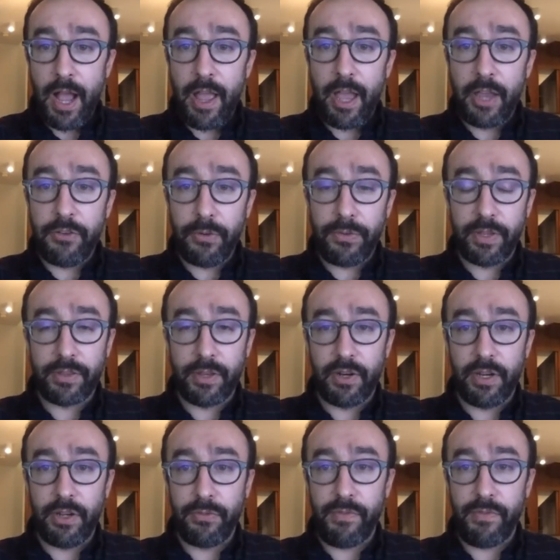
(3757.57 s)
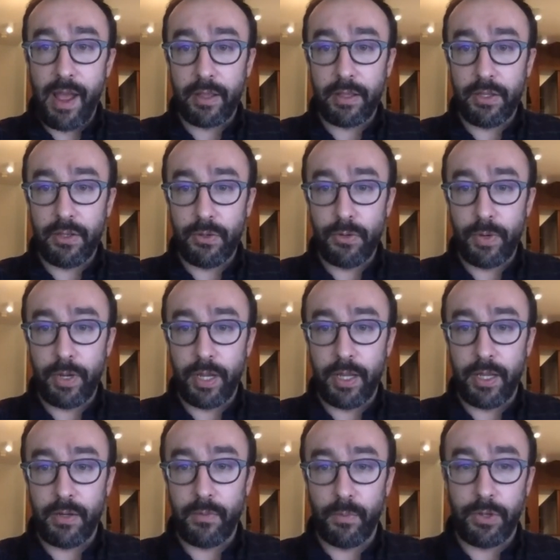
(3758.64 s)
I, do think there is value
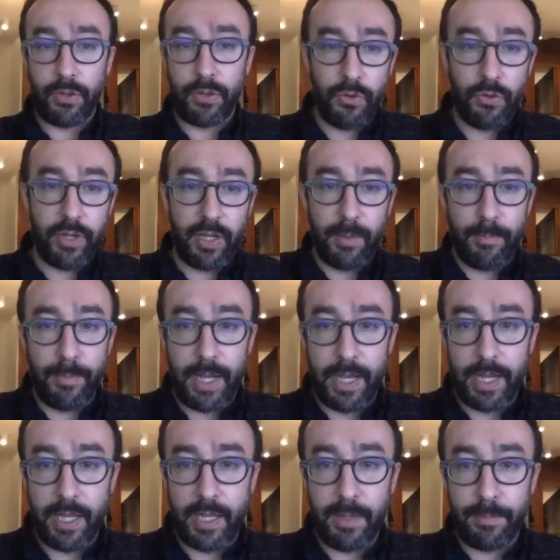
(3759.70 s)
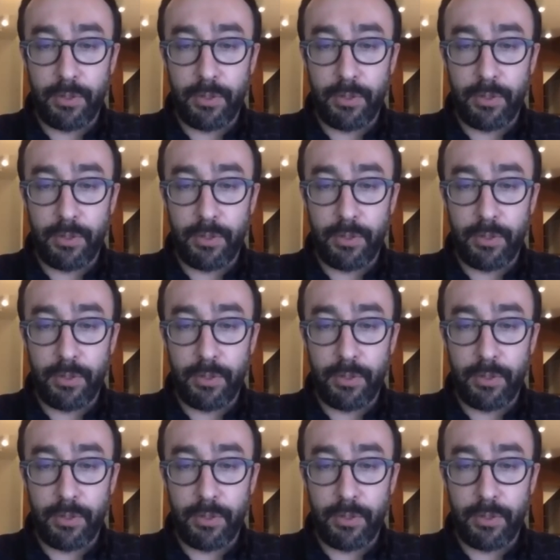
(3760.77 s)
in withholding my